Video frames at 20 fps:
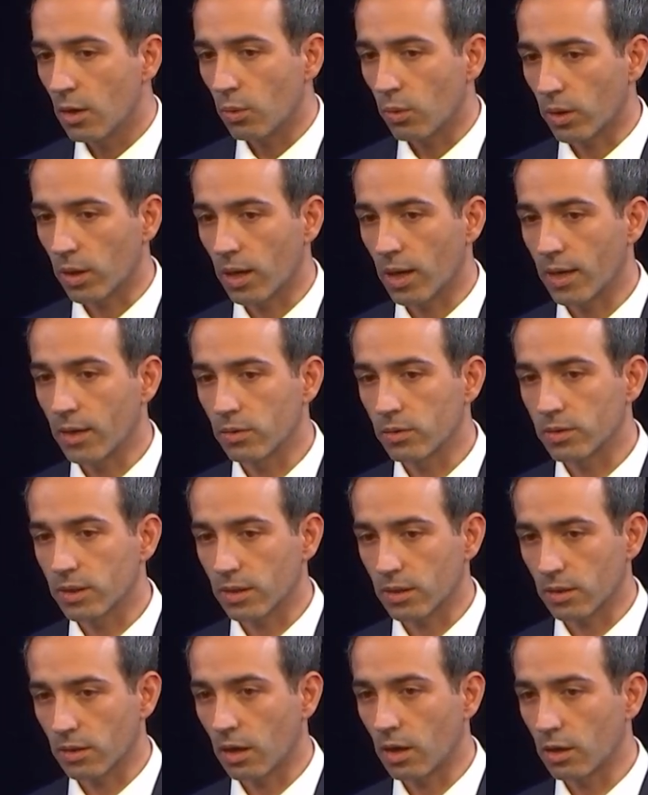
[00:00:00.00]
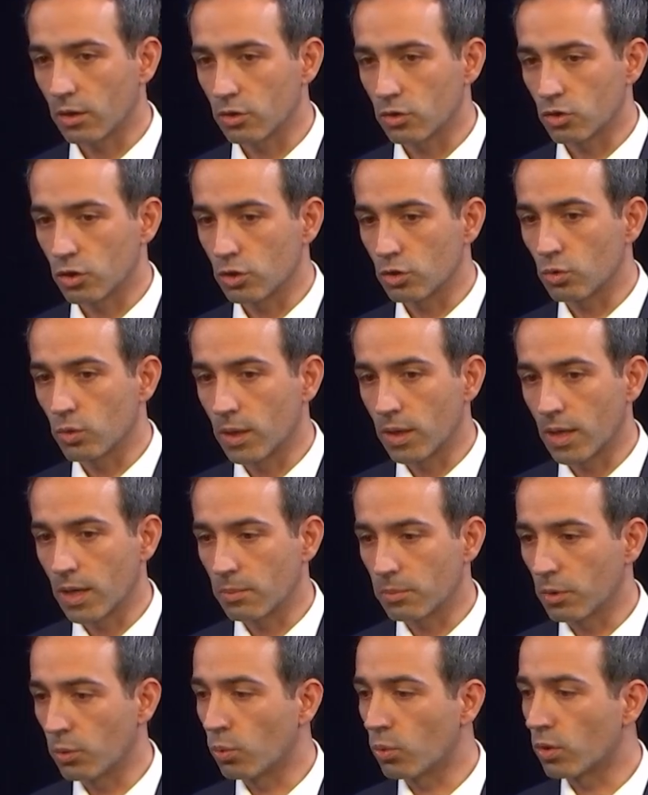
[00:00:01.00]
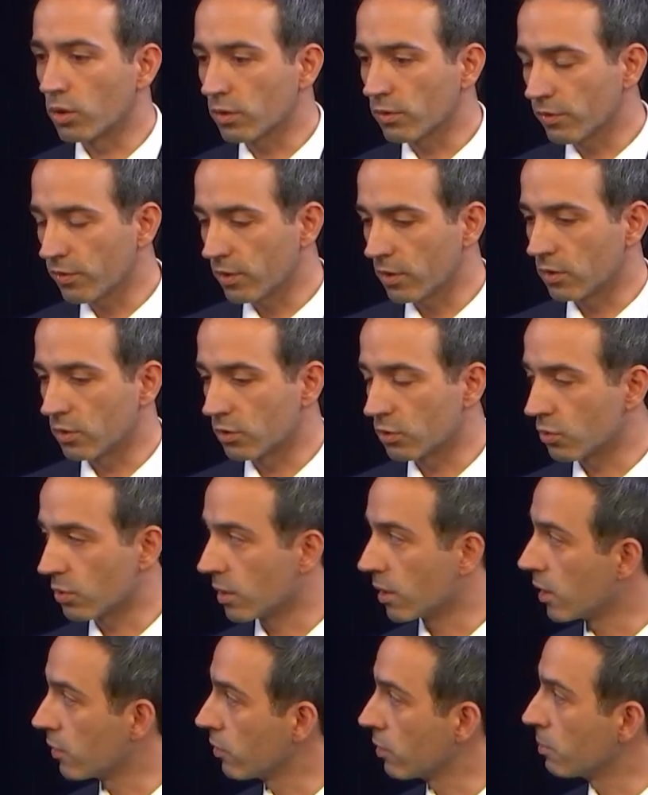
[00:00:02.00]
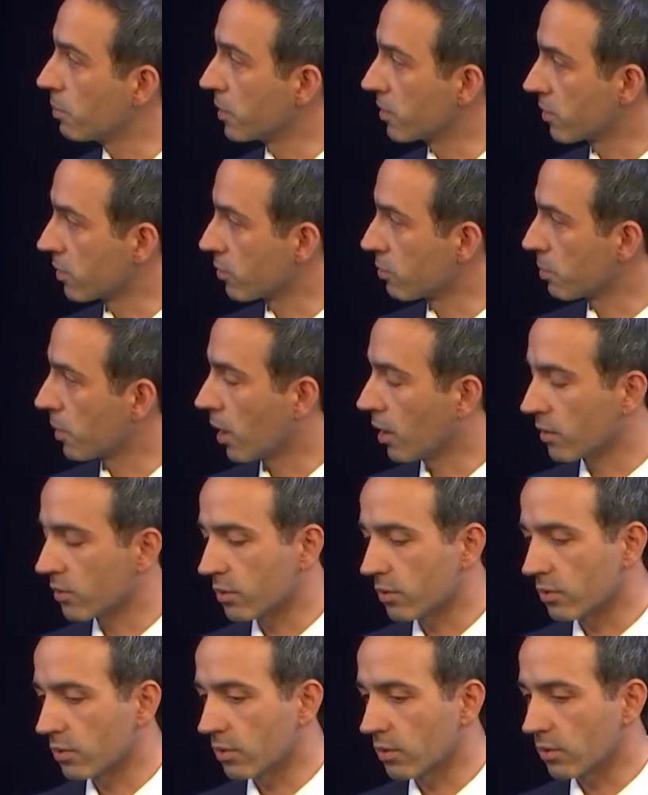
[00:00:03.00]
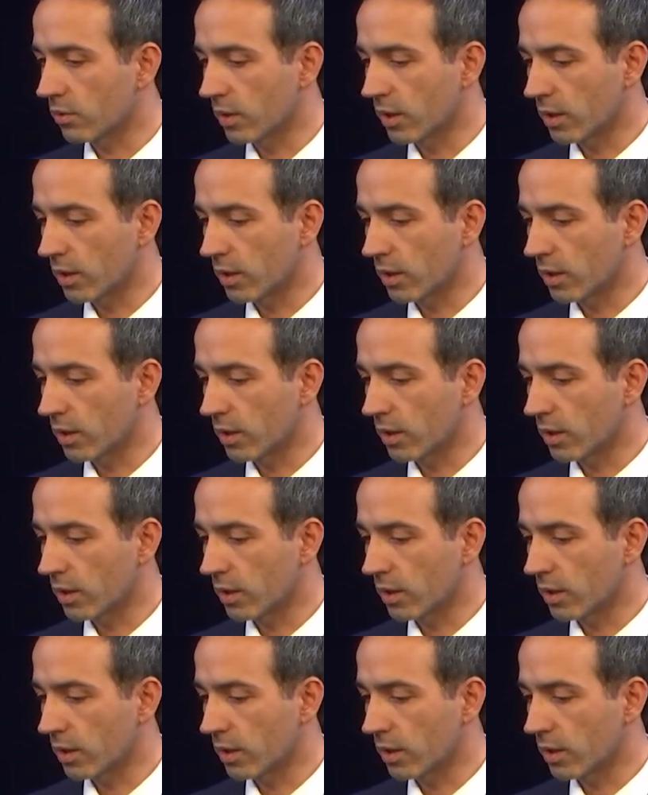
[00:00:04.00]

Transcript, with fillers: we rely on technology to enable workflows, to enable business processes.